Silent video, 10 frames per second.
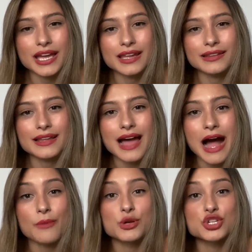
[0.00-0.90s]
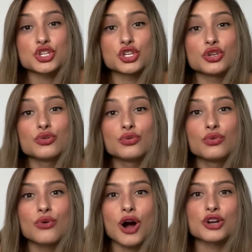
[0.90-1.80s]
and how much
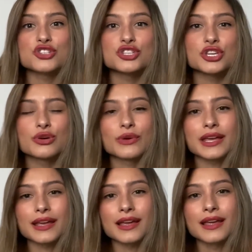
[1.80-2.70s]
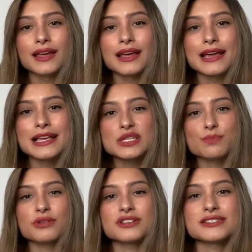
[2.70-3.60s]
you are skewing his
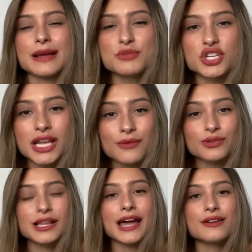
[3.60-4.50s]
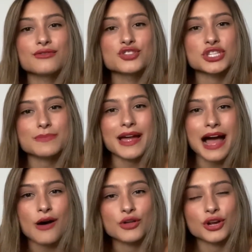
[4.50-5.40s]
perception of life just by
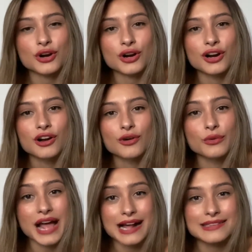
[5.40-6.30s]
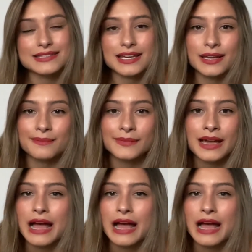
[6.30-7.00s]
how you're reacting to him?